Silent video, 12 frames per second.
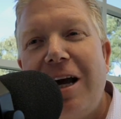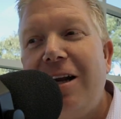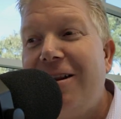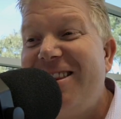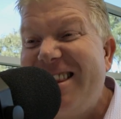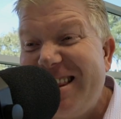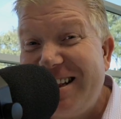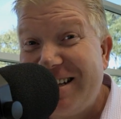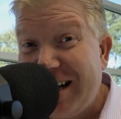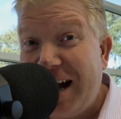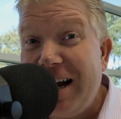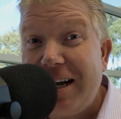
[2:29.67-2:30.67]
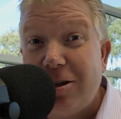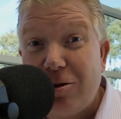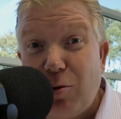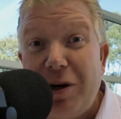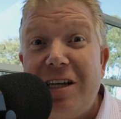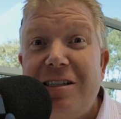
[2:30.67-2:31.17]
And today in
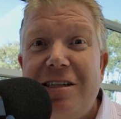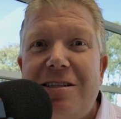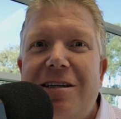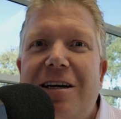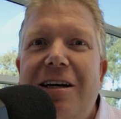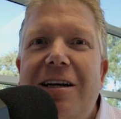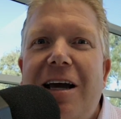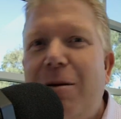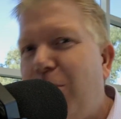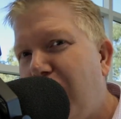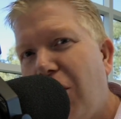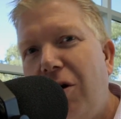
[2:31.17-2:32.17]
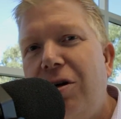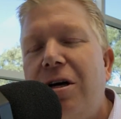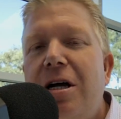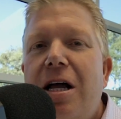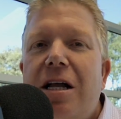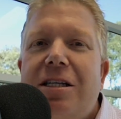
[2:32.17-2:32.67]
2016 and beyond,
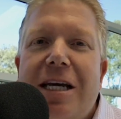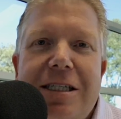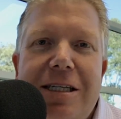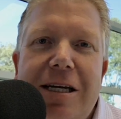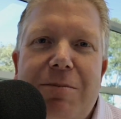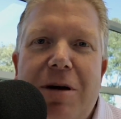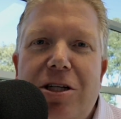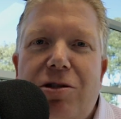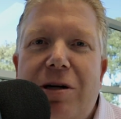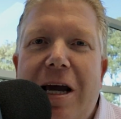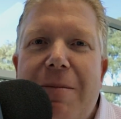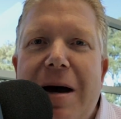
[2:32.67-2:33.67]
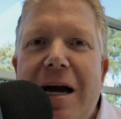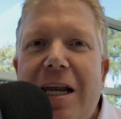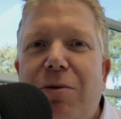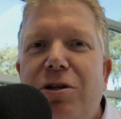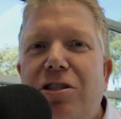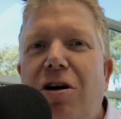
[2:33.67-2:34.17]
testing and measuring our
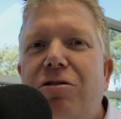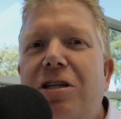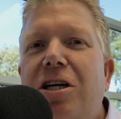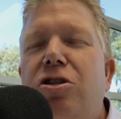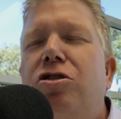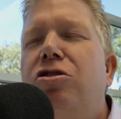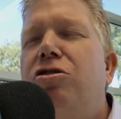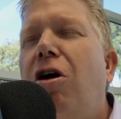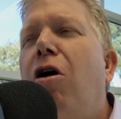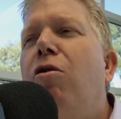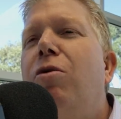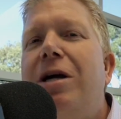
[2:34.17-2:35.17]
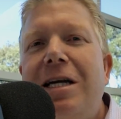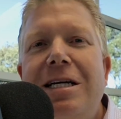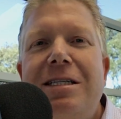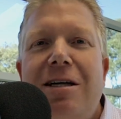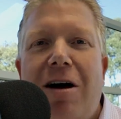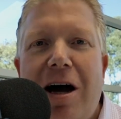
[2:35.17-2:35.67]
marketing results is so
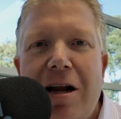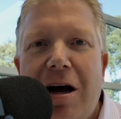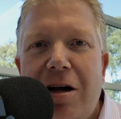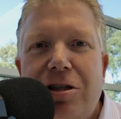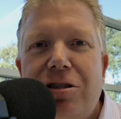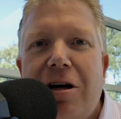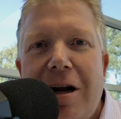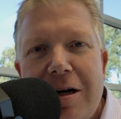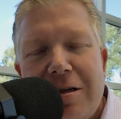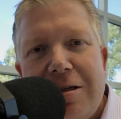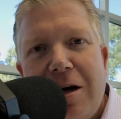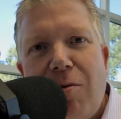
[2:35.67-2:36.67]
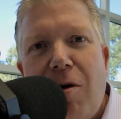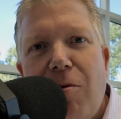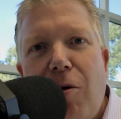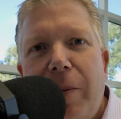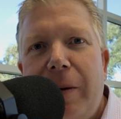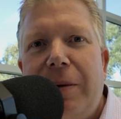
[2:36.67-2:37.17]
easy. I just don't understand why
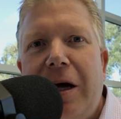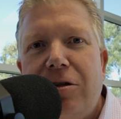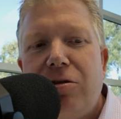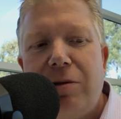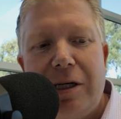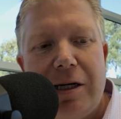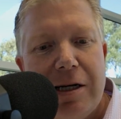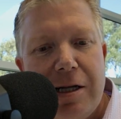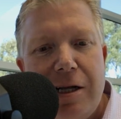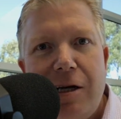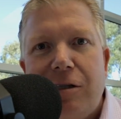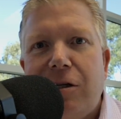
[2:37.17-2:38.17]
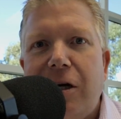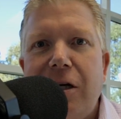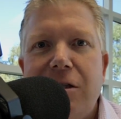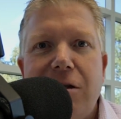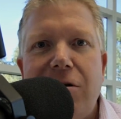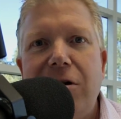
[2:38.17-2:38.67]
more people aren't doing it. So
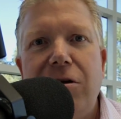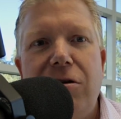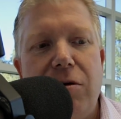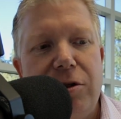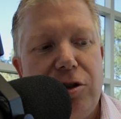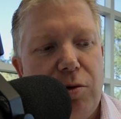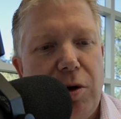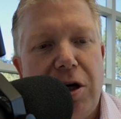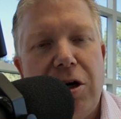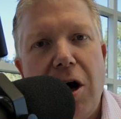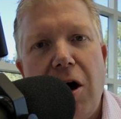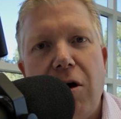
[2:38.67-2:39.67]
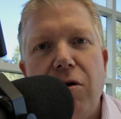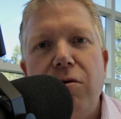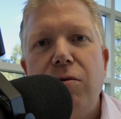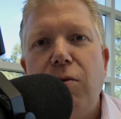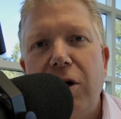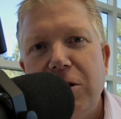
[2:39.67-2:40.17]
here's the thing to do is you want to
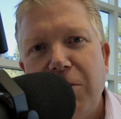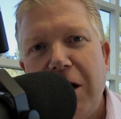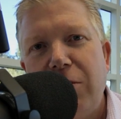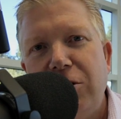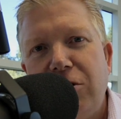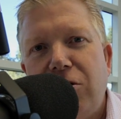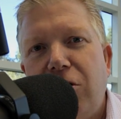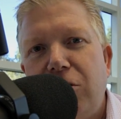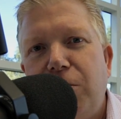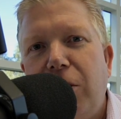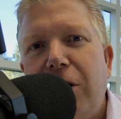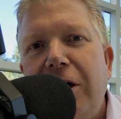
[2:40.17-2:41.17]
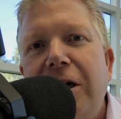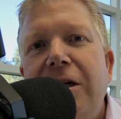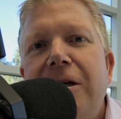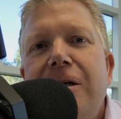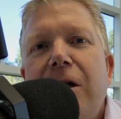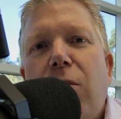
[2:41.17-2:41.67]
know, what is my acquisition cost per
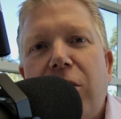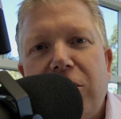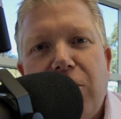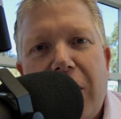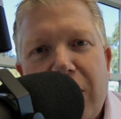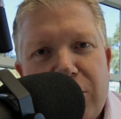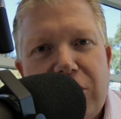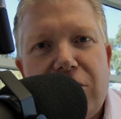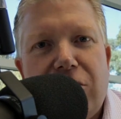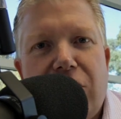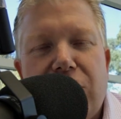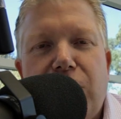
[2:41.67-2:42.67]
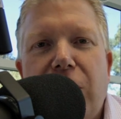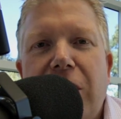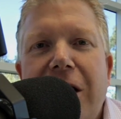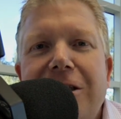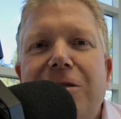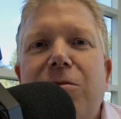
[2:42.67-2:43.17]
lead? What is my acquisition cost per
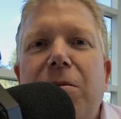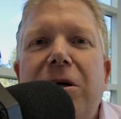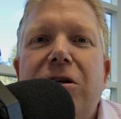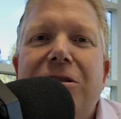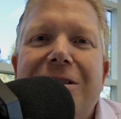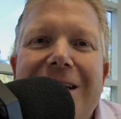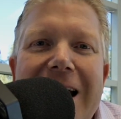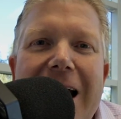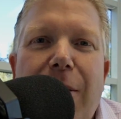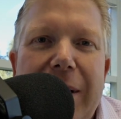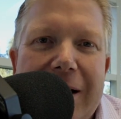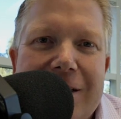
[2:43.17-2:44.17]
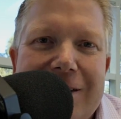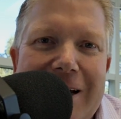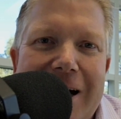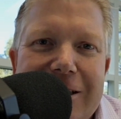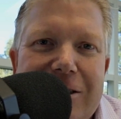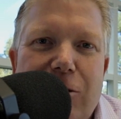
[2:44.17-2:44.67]
customer? Because now we can
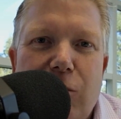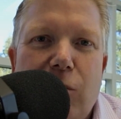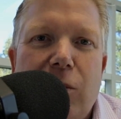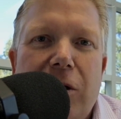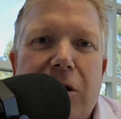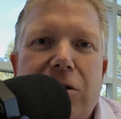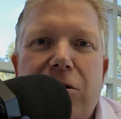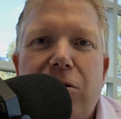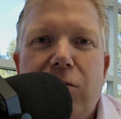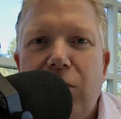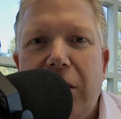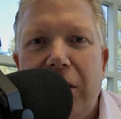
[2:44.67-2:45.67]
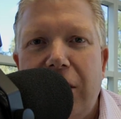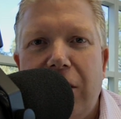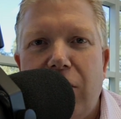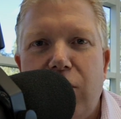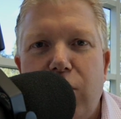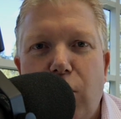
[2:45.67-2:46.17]
start to
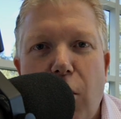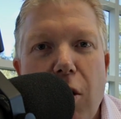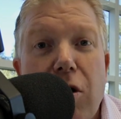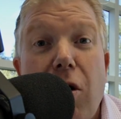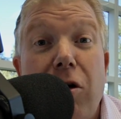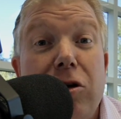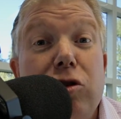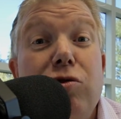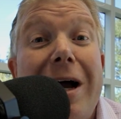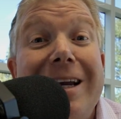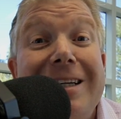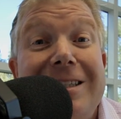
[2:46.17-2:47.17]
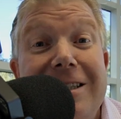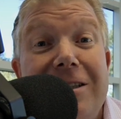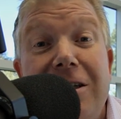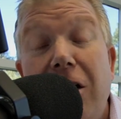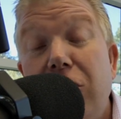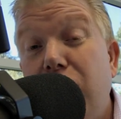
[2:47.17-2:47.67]
work on
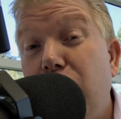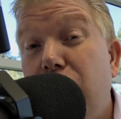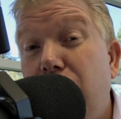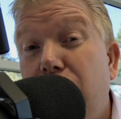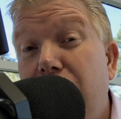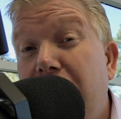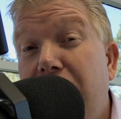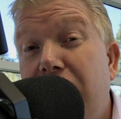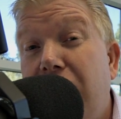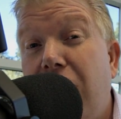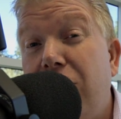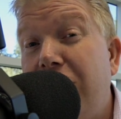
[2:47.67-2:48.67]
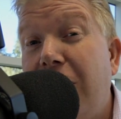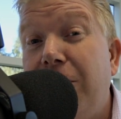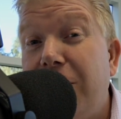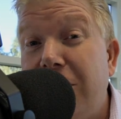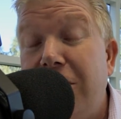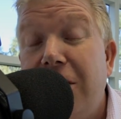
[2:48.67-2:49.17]
strategies to reduce each of those
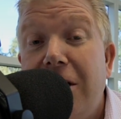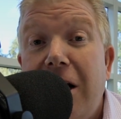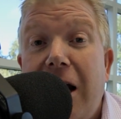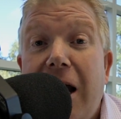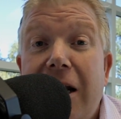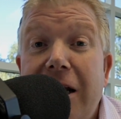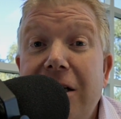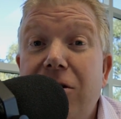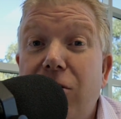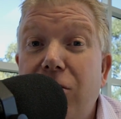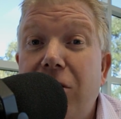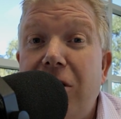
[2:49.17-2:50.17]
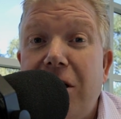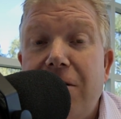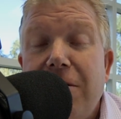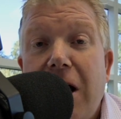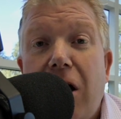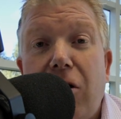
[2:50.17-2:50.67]
numbers. And here's the good
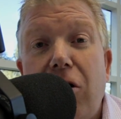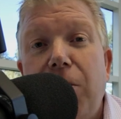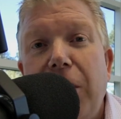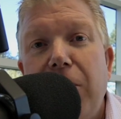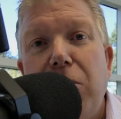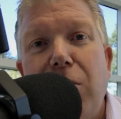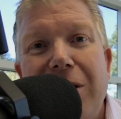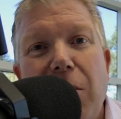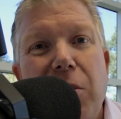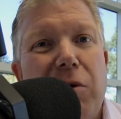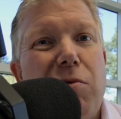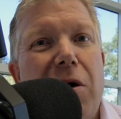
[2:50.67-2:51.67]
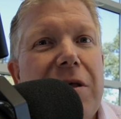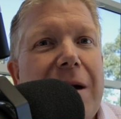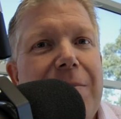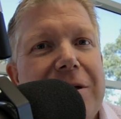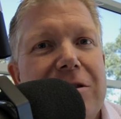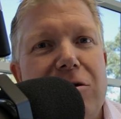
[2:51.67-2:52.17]
thing. A lot of people, when they want to grow
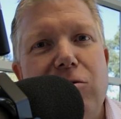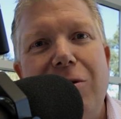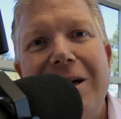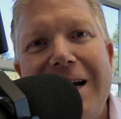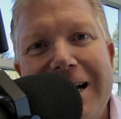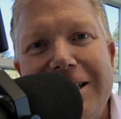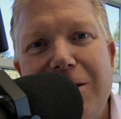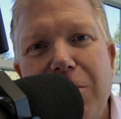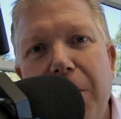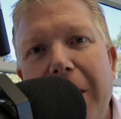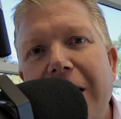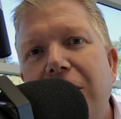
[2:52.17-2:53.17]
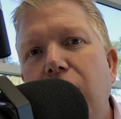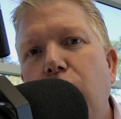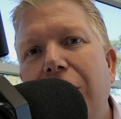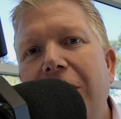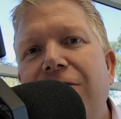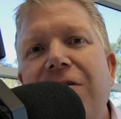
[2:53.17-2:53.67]
their business or their customer base,
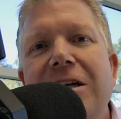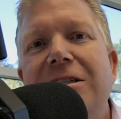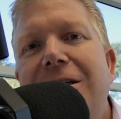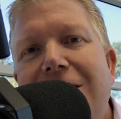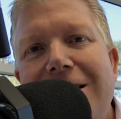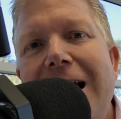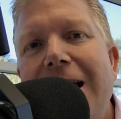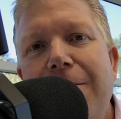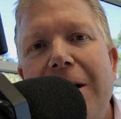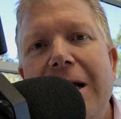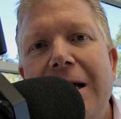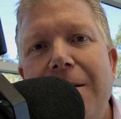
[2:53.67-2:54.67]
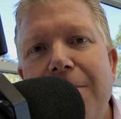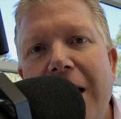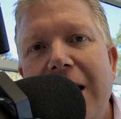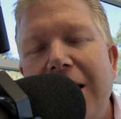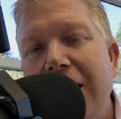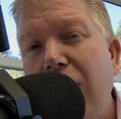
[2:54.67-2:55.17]
will invest a stack of money in
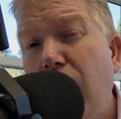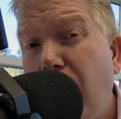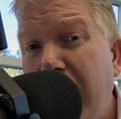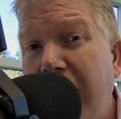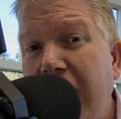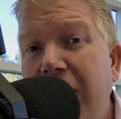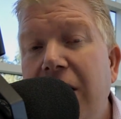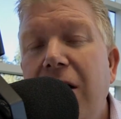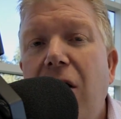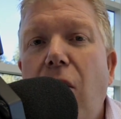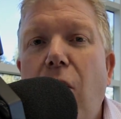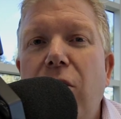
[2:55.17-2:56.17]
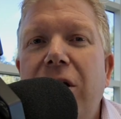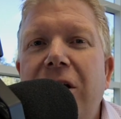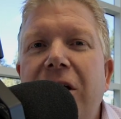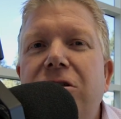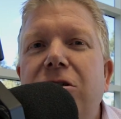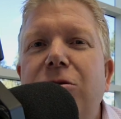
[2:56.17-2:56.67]
marketing when all you
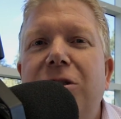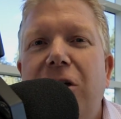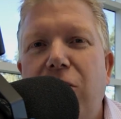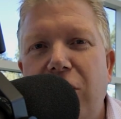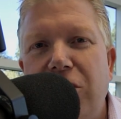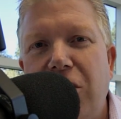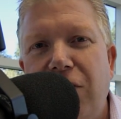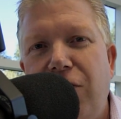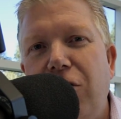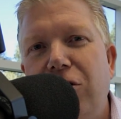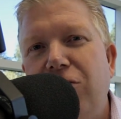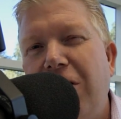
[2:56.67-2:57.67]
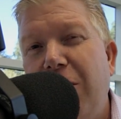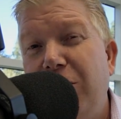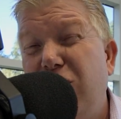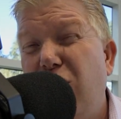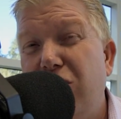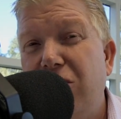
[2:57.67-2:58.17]
need to do is increase your conversion rate,
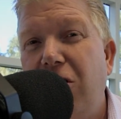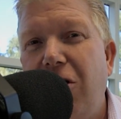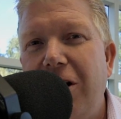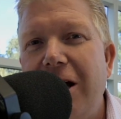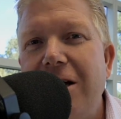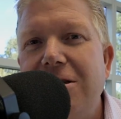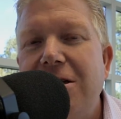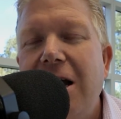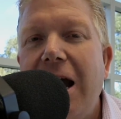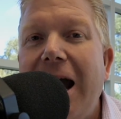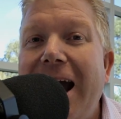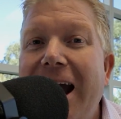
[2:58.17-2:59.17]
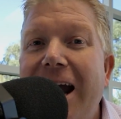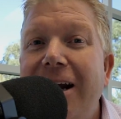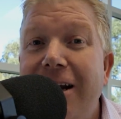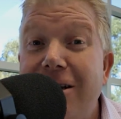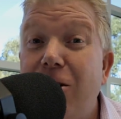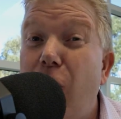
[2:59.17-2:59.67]
which costs a lot less
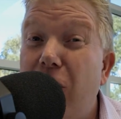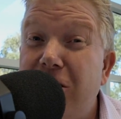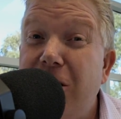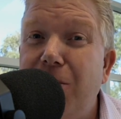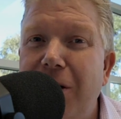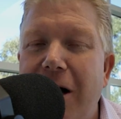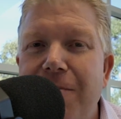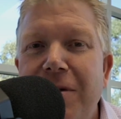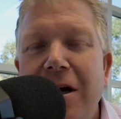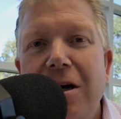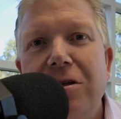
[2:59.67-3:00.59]
and is a lot simpler.